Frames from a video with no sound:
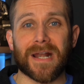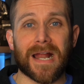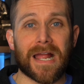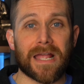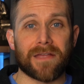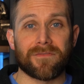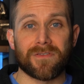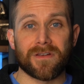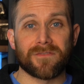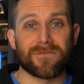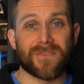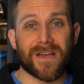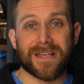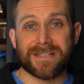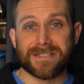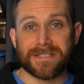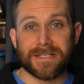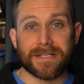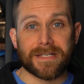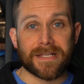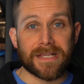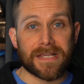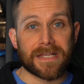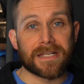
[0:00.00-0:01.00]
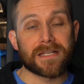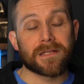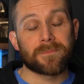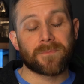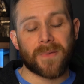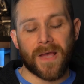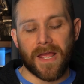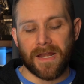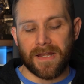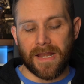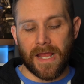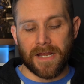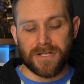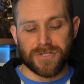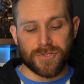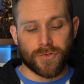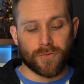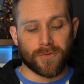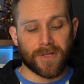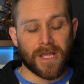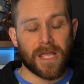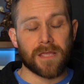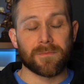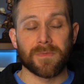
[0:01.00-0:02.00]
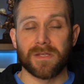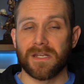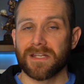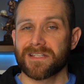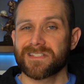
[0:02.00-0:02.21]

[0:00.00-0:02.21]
I have invested into Penn National Gaming.